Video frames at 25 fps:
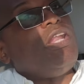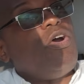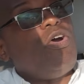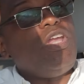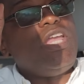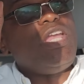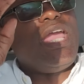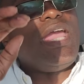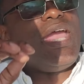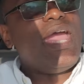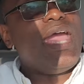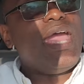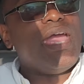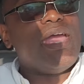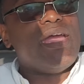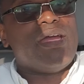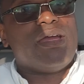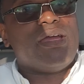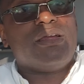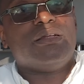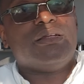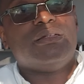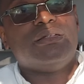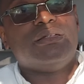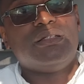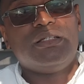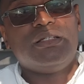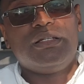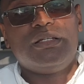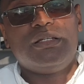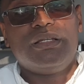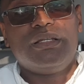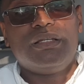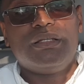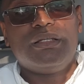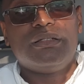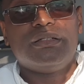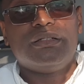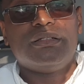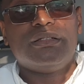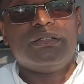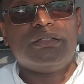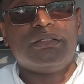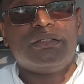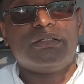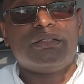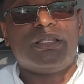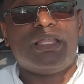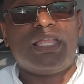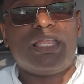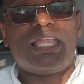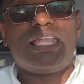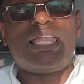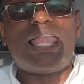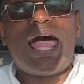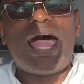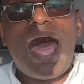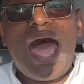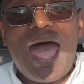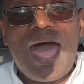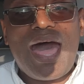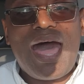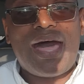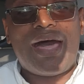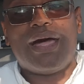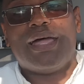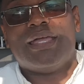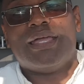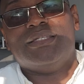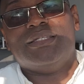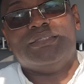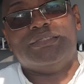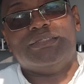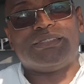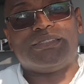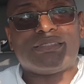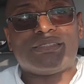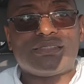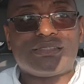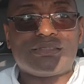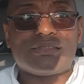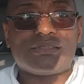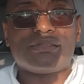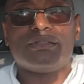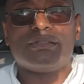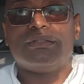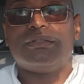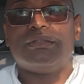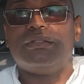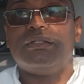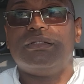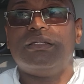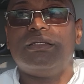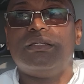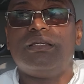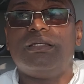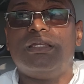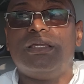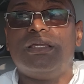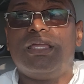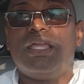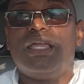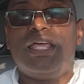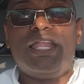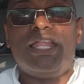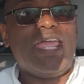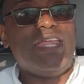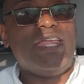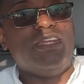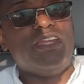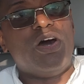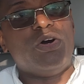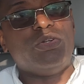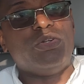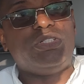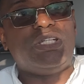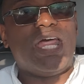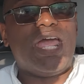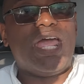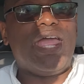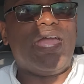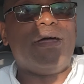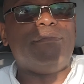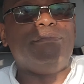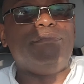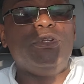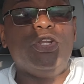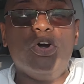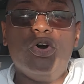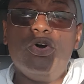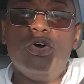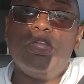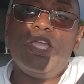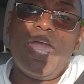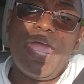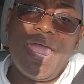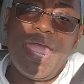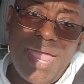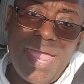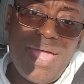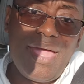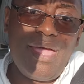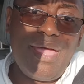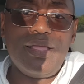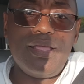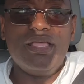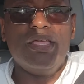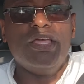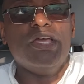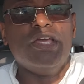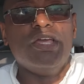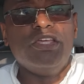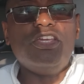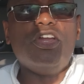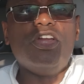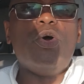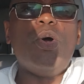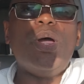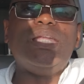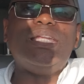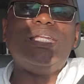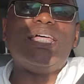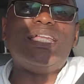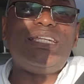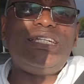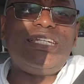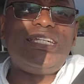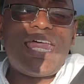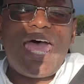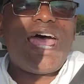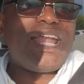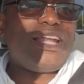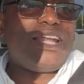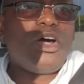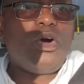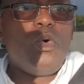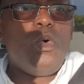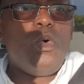New Year! Lies. Ain't no damn New Year. You in the dead